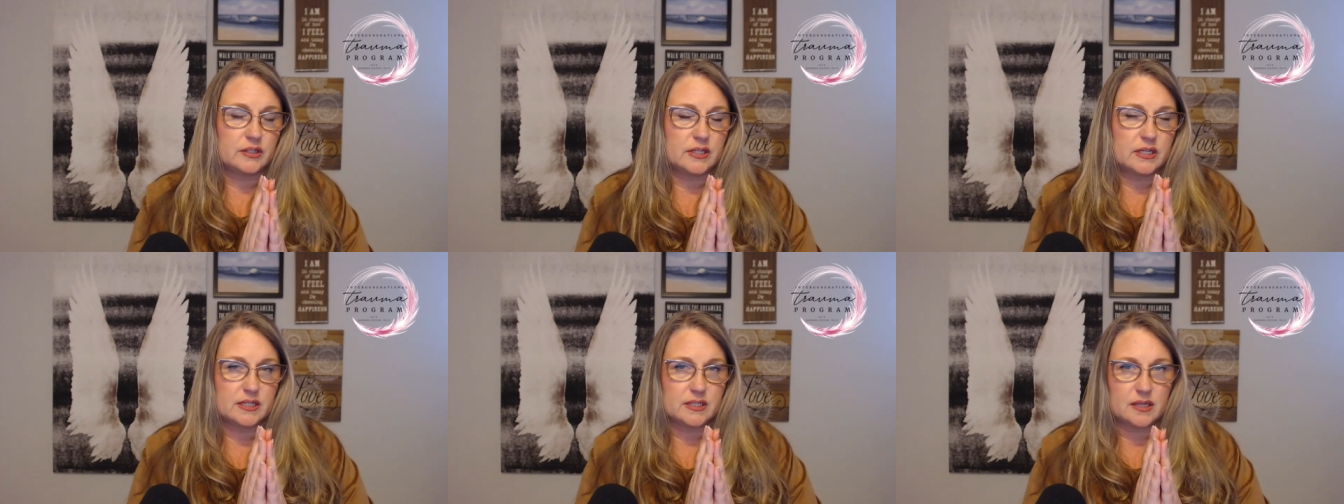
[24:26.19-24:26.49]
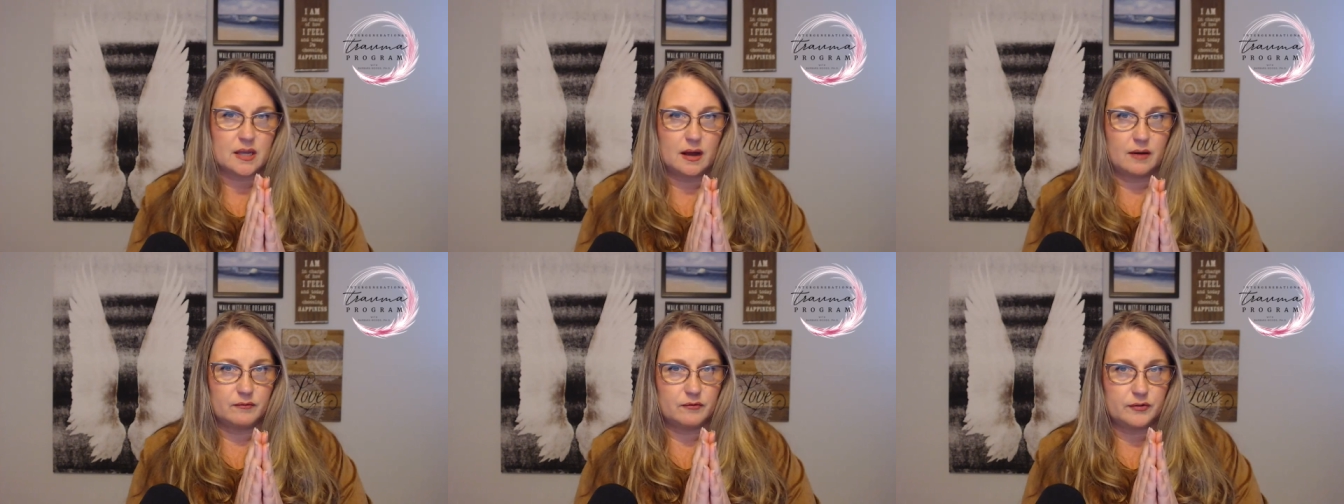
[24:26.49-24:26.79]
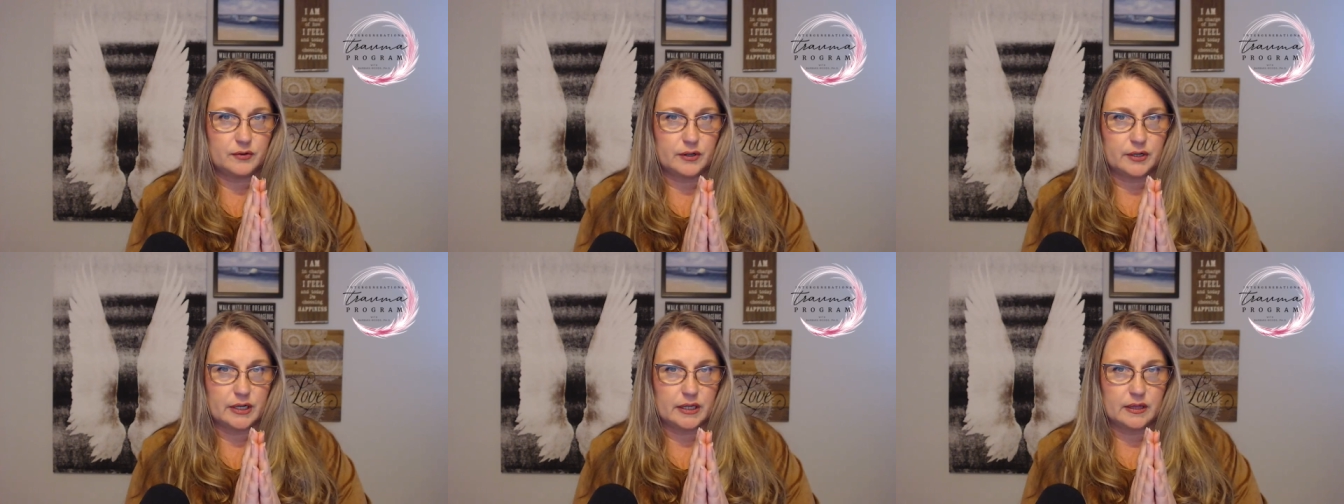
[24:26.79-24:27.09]

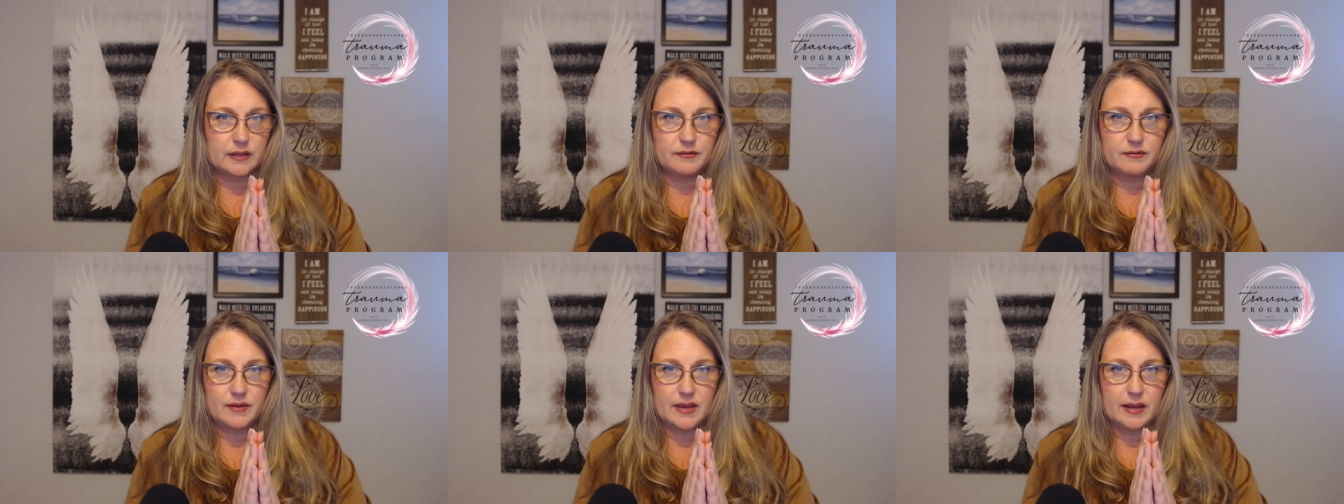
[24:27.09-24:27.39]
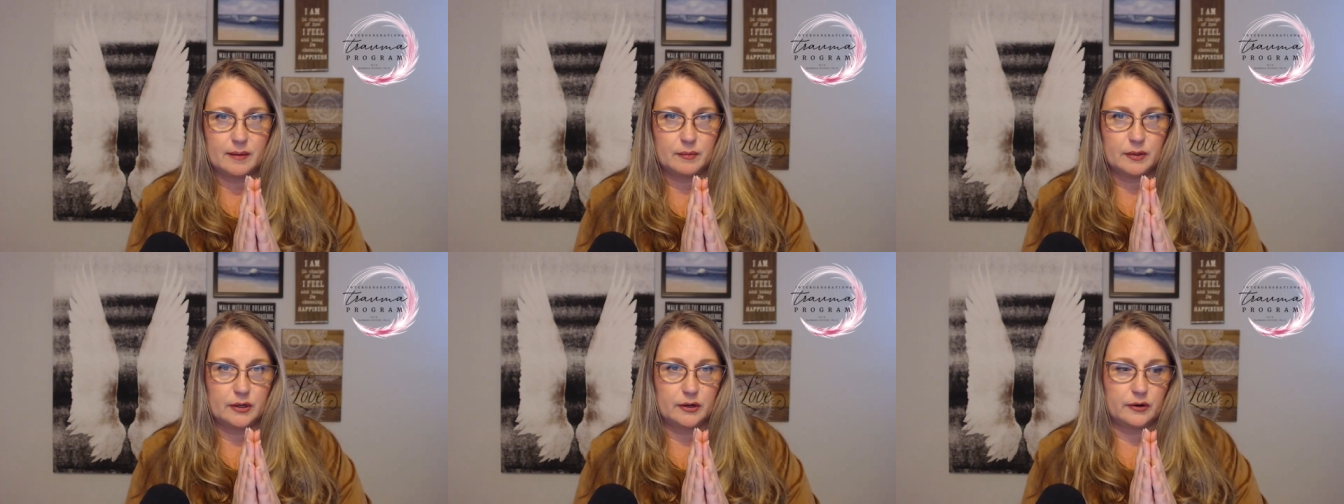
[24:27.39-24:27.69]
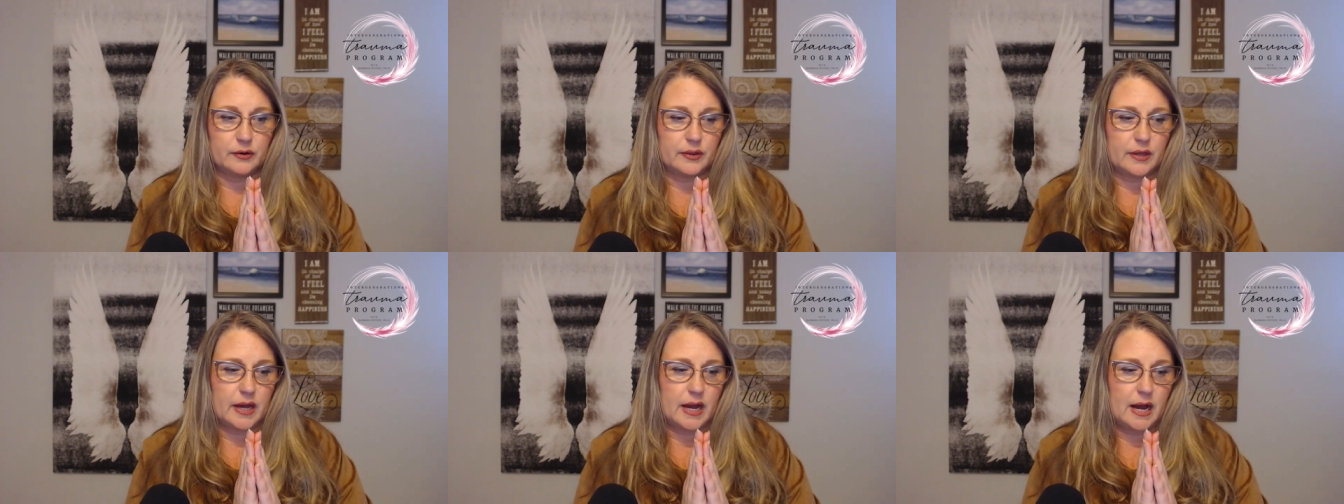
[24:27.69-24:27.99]
discomfort in the family
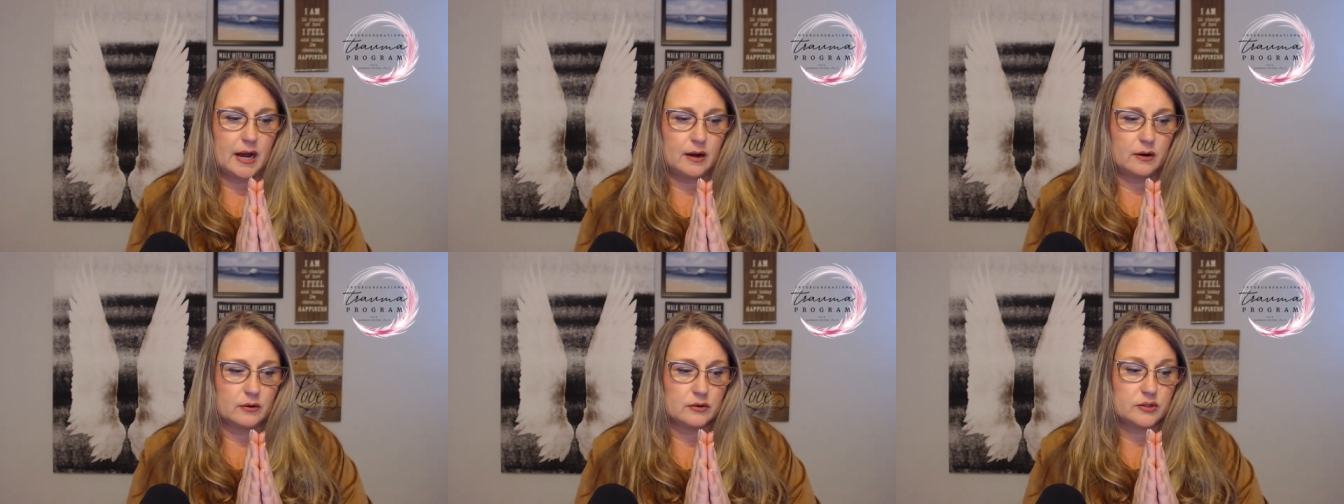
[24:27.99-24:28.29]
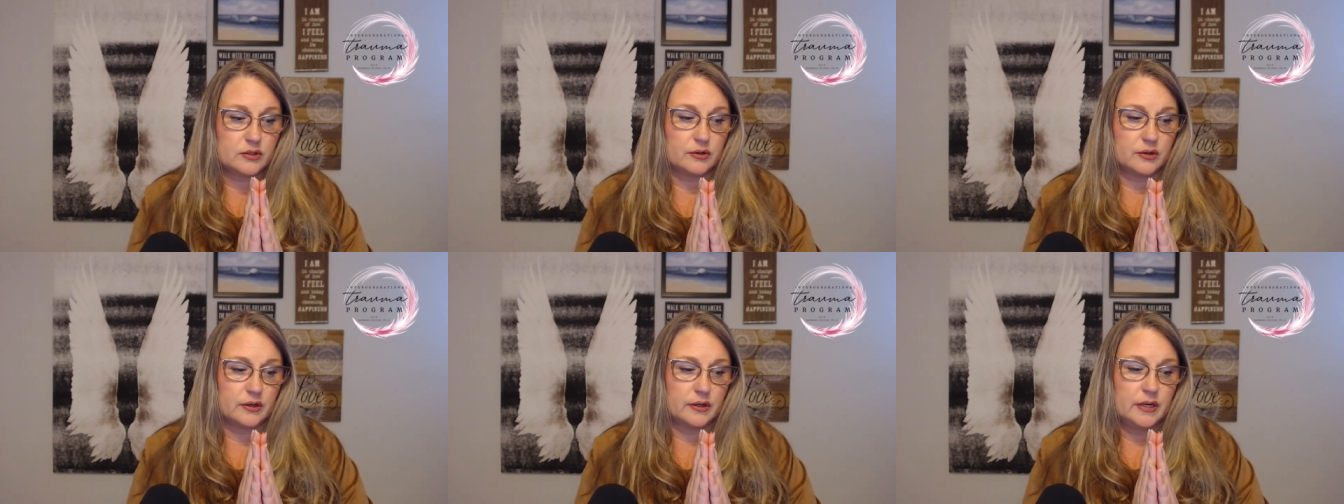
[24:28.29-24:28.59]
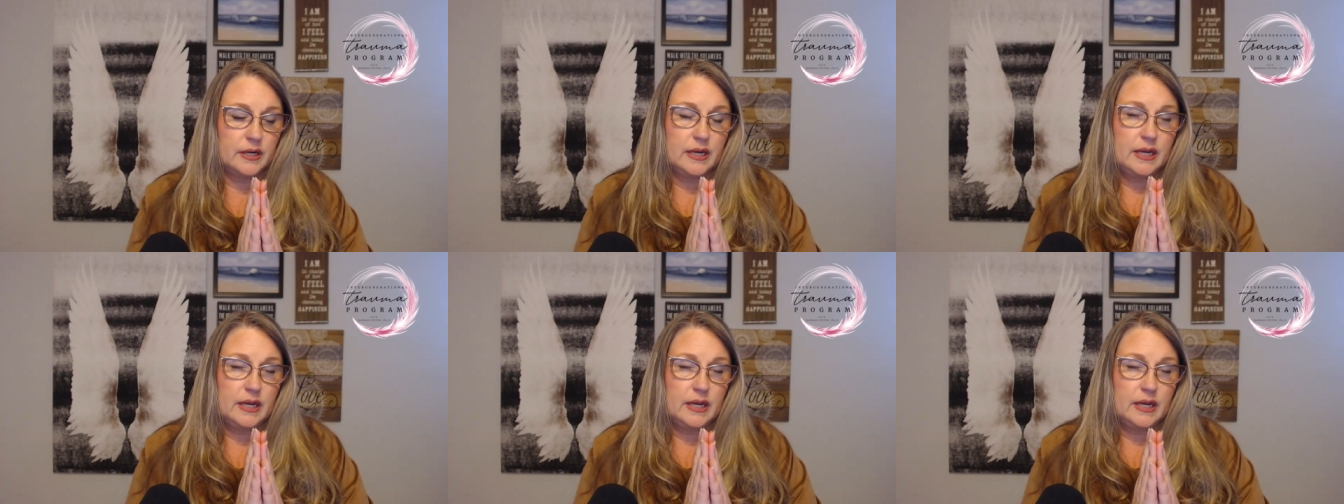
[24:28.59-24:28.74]
or the house, or,